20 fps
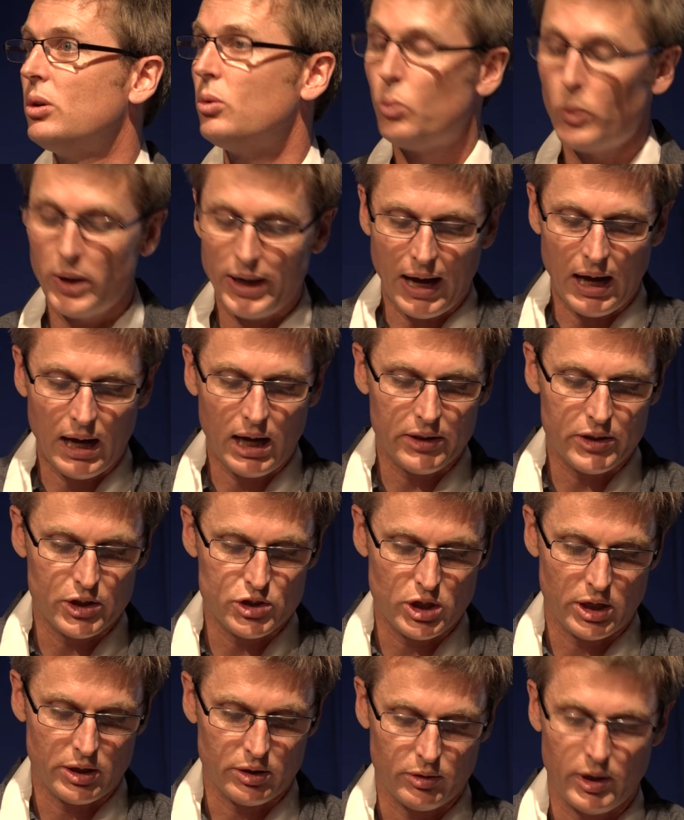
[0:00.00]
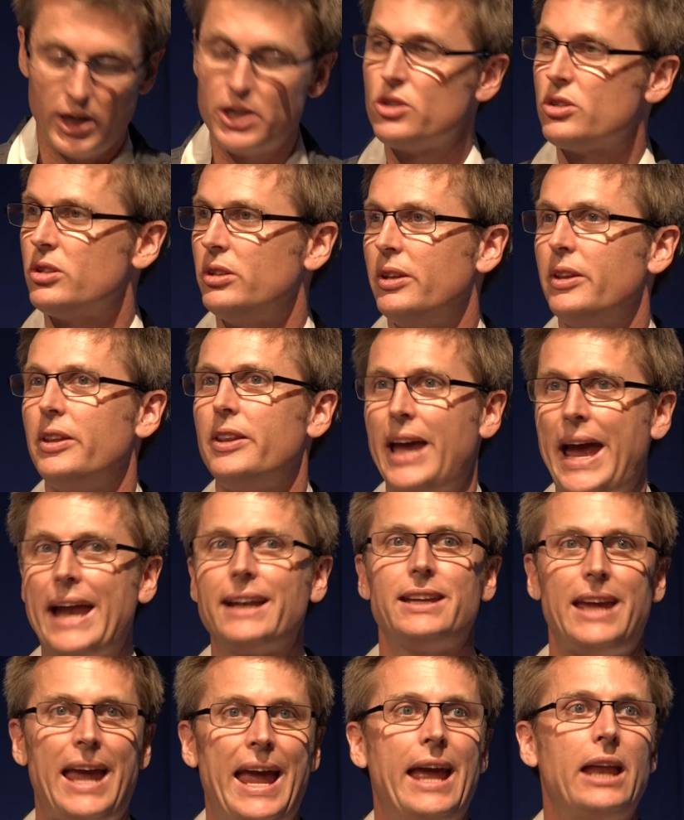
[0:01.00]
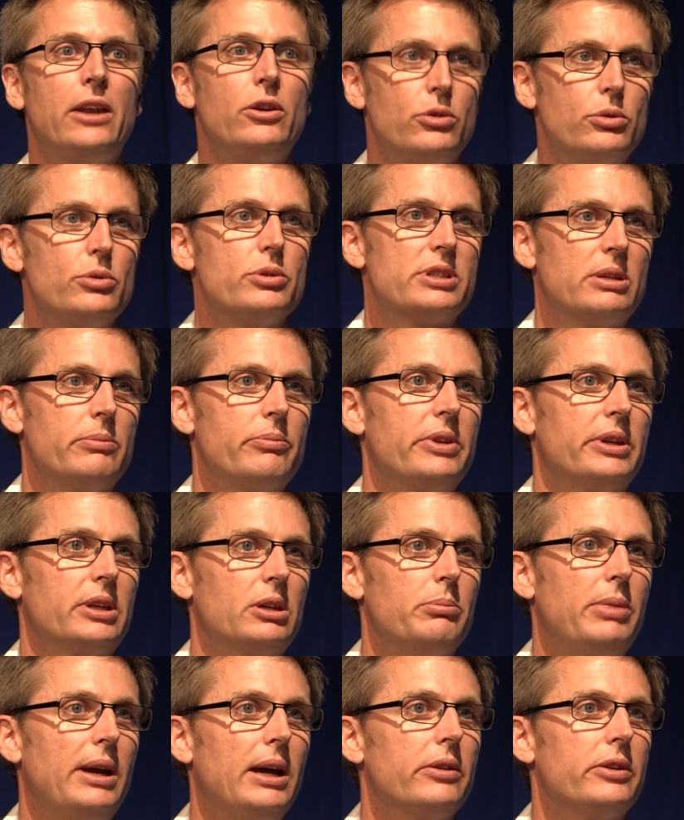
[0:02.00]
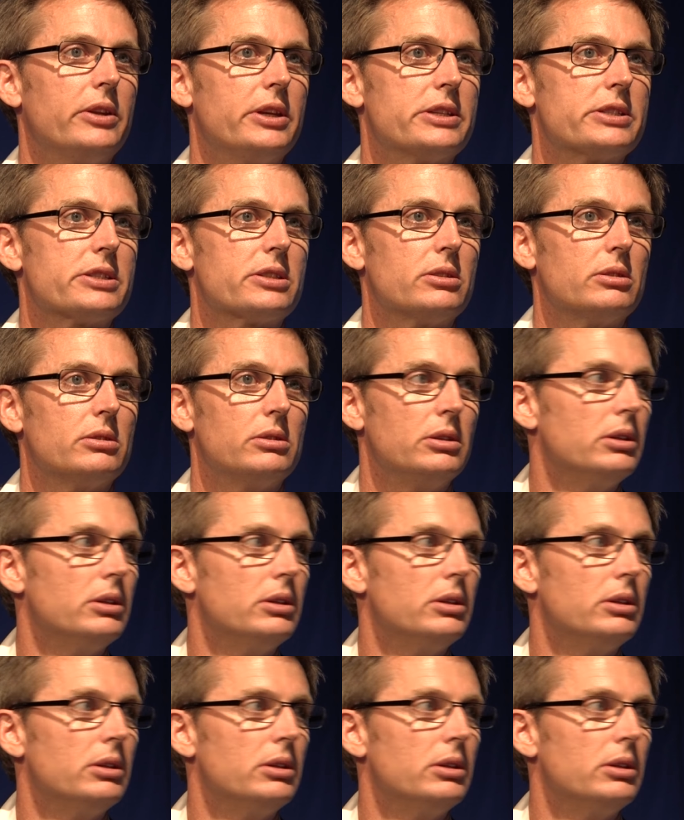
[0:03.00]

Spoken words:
We are the generation that can do something about this.